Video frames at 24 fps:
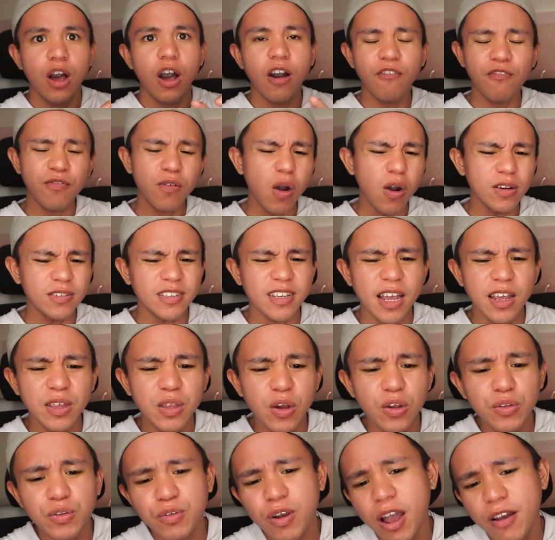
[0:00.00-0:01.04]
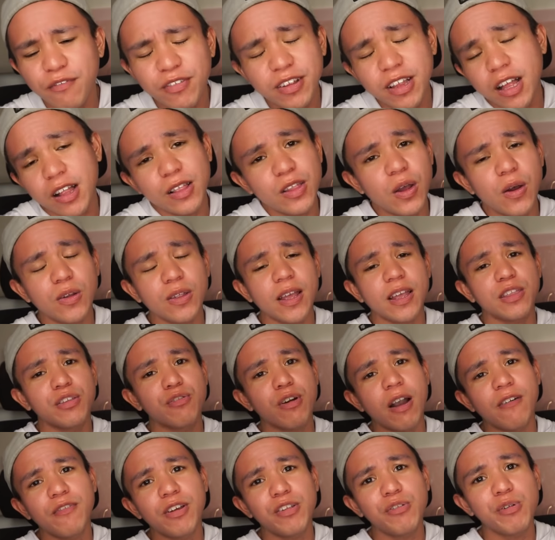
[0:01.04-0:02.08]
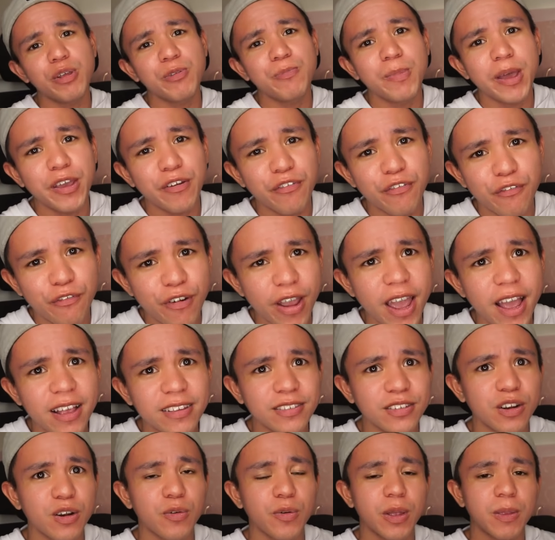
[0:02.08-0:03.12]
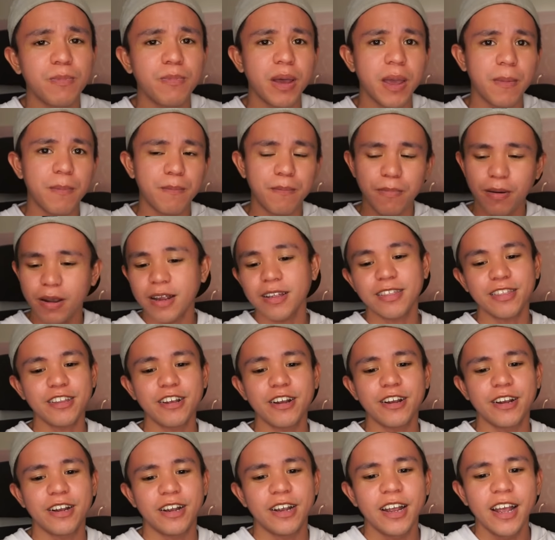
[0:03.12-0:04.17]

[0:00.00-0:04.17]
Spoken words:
Of course, I don't travel alone. I travel with my friends or with my partner.